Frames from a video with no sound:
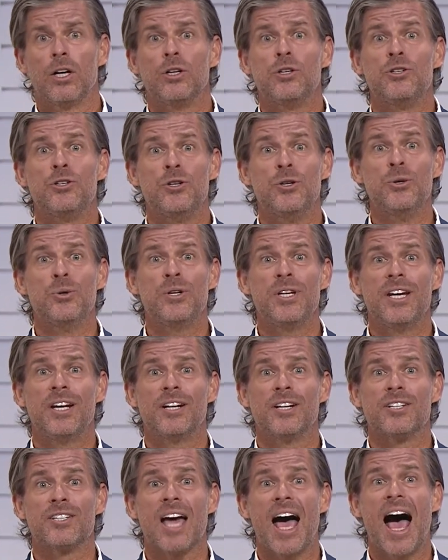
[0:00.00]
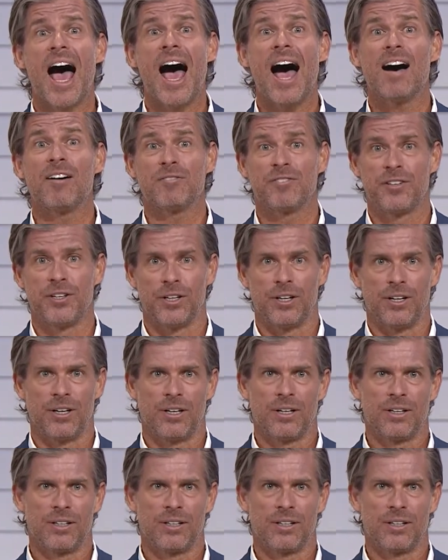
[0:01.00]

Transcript: 2 years after